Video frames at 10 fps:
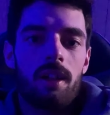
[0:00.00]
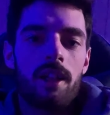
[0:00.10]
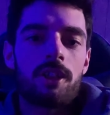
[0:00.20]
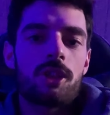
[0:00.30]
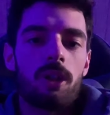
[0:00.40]

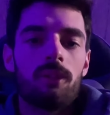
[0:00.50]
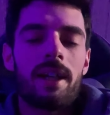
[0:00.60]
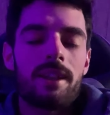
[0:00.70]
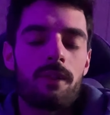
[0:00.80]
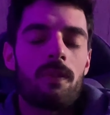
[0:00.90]
I just don't
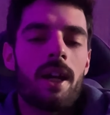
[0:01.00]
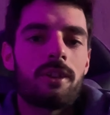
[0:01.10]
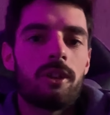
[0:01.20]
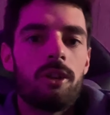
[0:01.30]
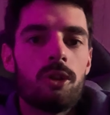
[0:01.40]
like the fact
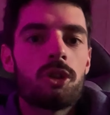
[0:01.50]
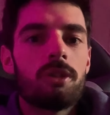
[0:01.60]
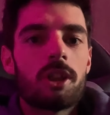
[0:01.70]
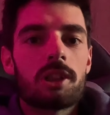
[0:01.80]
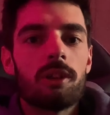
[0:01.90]
that you're
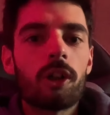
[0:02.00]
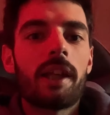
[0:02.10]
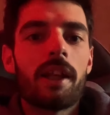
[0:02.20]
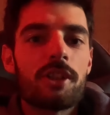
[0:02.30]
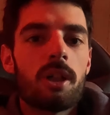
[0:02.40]
usually just
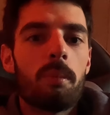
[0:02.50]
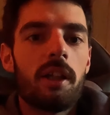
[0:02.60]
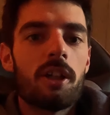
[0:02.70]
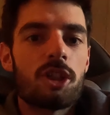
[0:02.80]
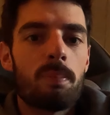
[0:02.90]
looking at
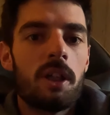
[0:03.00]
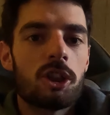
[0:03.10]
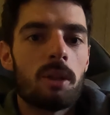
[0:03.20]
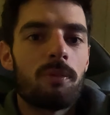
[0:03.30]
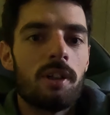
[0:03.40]
somebody in a
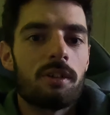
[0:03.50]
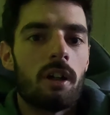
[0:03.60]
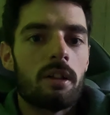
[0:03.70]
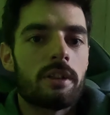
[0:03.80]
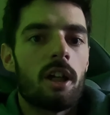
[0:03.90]
spaceship the
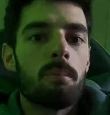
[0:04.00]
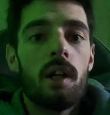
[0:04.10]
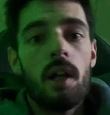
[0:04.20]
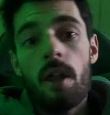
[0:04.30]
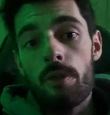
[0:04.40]
entire time.
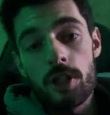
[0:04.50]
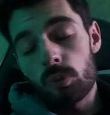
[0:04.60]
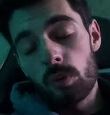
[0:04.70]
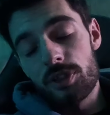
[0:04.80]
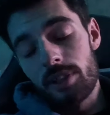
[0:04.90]

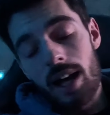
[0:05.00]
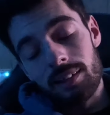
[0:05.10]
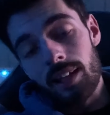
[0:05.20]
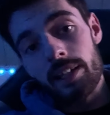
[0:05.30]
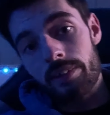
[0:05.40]
This was
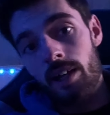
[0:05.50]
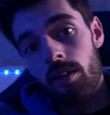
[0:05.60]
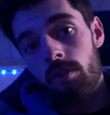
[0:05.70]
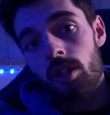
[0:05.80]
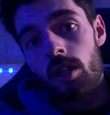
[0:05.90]
not like that.